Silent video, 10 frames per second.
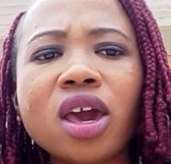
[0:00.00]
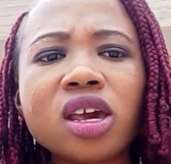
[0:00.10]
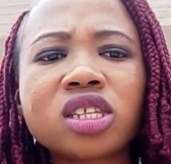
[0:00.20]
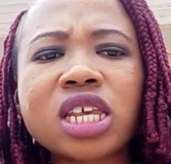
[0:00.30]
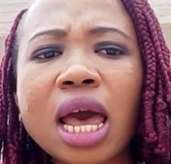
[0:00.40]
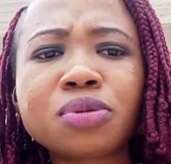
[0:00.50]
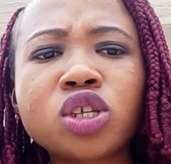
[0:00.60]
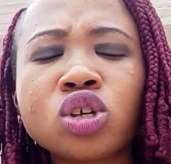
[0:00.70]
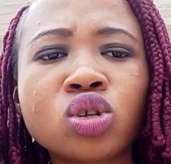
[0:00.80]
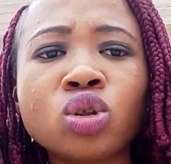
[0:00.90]
It
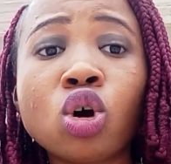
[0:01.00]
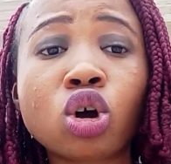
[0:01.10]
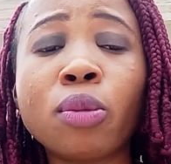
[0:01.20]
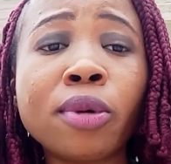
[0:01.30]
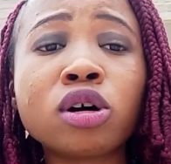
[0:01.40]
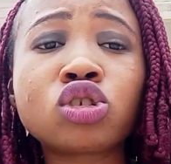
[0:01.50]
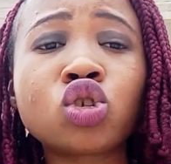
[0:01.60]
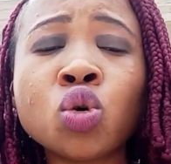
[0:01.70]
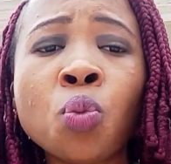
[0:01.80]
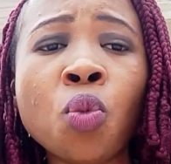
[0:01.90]
helps you to
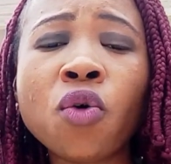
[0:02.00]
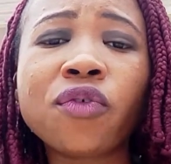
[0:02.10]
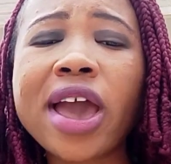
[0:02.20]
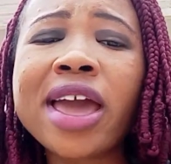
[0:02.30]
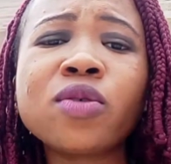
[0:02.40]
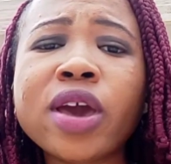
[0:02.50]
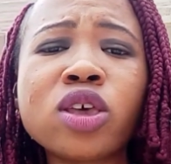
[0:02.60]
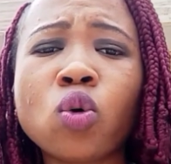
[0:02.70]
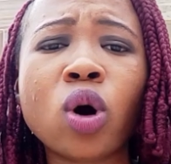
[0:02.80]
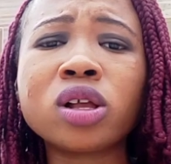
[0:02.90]
locomote, to move anywhere
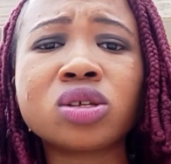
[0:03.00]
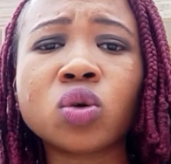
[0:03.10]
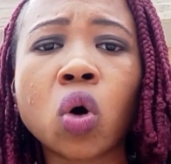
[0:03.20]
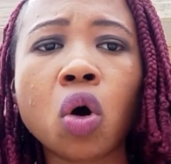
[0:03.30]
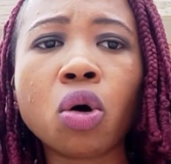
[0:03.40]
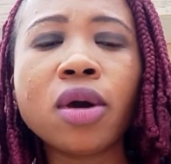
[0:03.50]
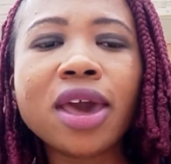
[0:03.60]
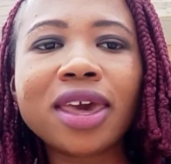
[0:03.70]
you want to go